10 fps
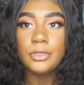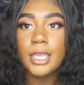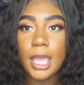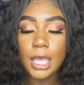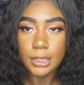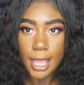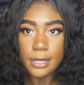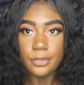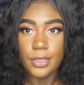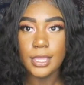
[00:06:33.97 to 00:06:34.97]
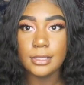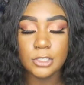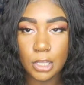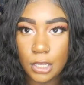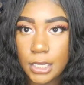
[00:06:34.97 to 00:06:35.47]
They got a lot of
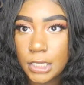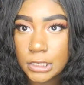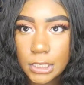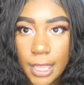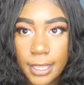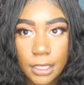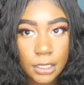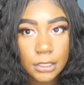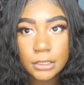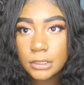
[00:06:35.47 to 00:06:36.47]
things, y'all, and it's like,